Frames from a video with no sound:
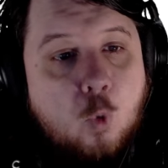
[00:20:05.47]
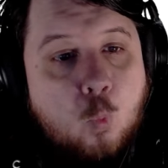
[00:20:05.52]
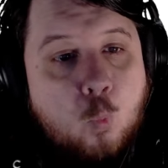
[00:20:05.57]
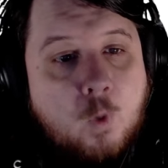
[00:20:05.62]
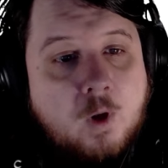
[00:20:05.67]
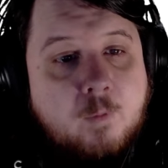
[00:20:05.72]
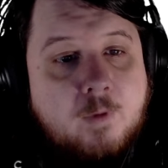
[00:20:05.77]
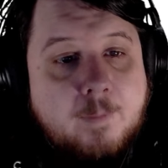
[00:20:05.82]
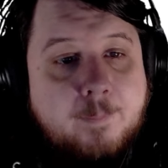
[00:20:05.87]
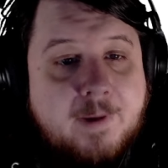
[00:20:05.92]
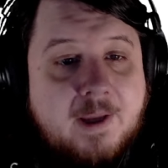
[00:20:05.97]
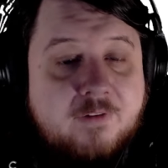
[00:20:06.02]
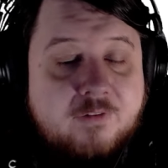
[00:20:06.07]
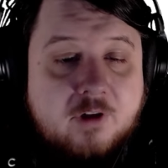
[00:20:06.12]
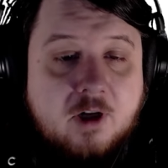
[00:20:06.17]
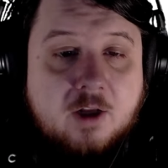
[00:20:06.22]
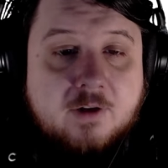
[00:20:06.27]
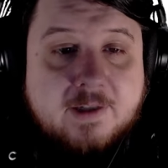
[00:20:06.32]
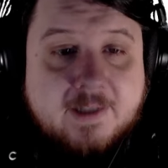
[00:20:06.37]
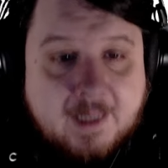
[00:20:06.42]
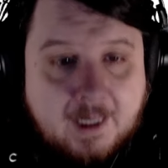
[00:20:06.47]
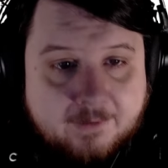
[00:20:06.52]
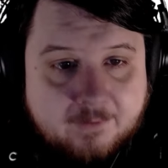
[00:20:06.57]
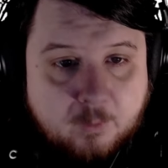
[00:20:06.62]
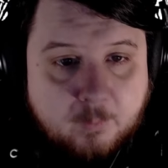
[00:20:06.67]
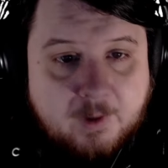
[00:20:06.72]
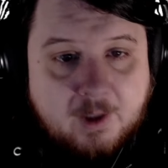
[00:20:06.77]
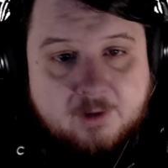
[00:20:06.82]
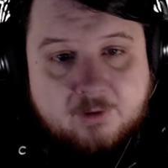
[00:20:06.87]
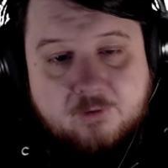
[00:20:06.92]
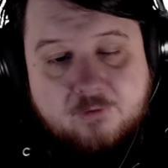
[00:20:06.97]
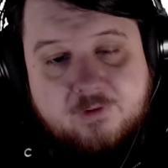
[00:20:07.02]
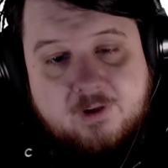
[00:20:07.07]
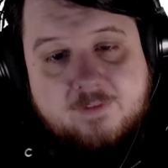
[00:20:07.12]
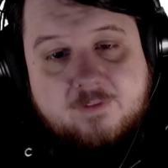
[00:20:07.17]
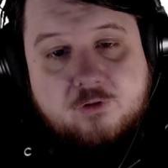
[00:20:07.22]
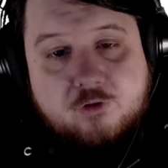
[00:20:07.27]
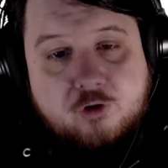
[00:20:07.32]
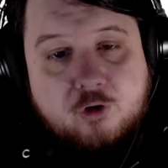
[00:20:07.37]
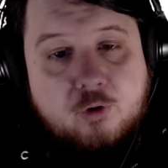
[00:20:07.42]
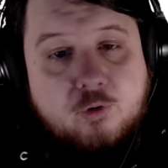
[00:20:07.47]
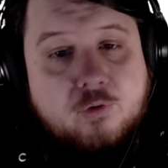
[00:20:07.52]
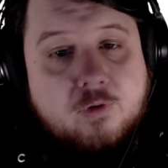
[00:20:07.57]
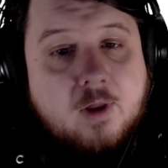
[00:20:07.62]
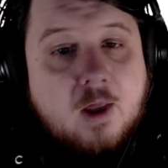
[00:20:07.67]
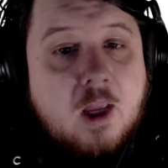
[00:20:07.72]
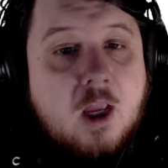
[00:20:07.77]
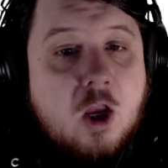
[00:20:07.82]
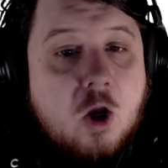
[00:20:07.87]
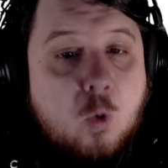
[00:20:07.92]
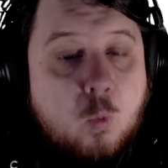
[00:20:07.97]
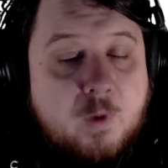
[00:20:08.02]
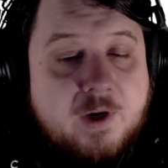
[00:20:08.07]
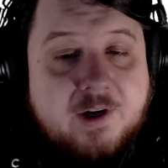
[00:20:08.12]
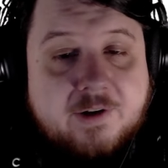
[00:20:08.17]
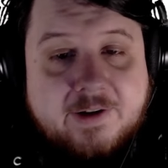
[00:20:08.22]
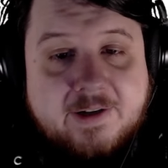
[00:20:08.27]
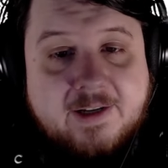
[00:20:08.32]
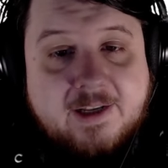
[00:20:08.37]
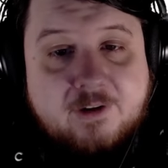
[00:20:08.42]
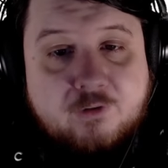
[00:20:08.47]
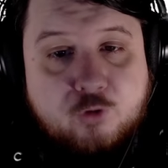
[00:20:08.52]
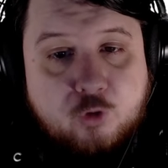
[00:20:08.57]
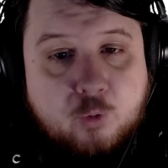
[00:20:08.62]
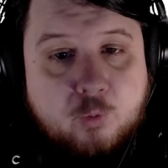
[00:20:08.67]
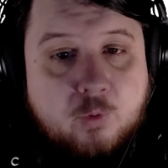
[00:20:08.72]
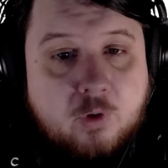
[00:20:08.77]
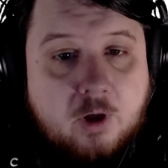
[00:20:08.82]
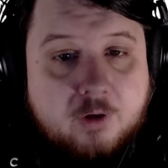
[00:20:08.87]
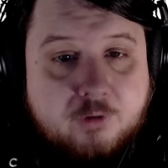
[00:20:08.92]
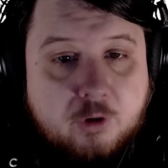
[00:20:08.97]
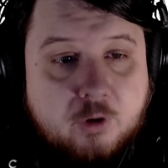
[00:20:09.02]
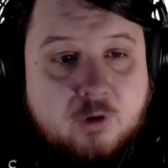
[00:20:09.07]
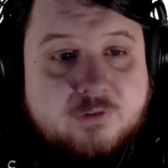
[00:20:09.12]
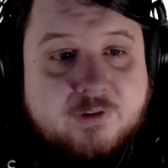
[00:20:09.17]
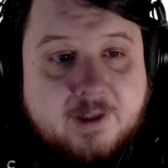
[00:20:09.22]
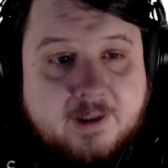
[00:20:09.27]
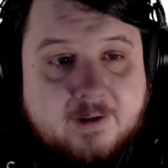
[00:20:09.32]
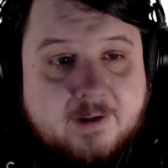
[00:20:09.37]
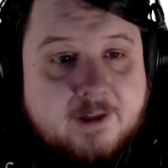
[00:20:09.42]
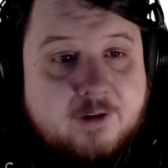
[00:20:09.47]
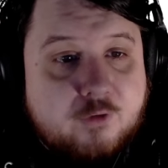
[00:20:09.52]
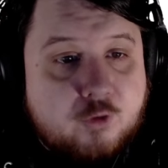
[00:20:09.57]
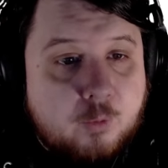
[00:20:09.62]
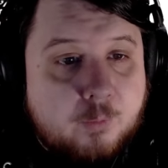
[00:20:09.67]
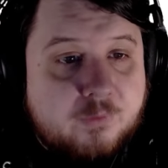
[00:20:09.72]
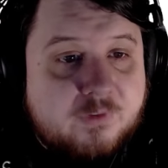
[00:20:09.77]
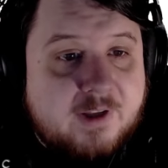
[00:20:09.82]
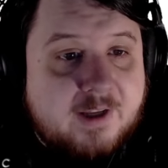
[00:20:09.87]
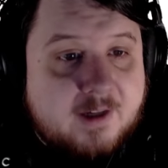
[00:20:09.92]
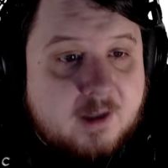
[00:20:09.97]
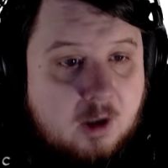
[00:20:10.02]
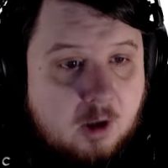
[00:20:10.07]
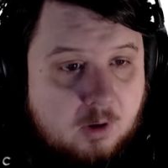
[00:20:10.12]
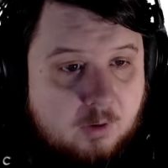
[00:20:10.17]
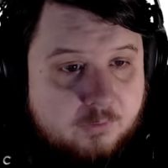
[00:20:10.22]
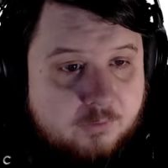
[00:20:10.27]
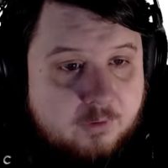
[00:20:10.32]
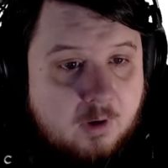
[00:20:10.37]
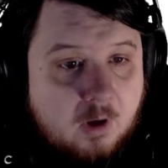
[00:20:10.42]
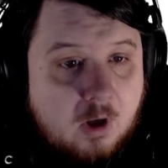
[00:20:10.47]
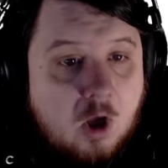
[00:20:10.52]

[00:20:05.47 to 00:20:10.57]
When we piece it all together, we understand the truth. We are in a, do- a totalitarian doomsday cult.